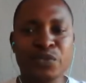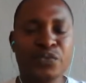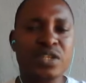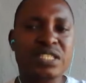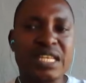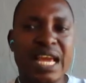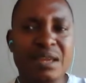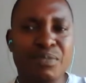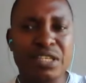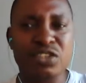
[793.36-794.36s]
forcing
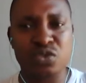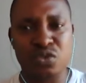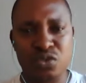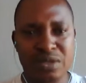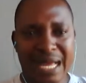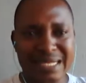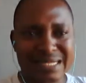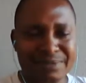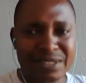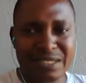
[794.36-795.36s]
anybody to
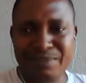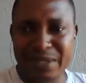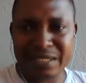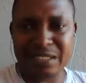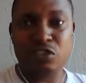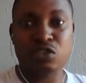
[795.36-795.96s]
accept TBC.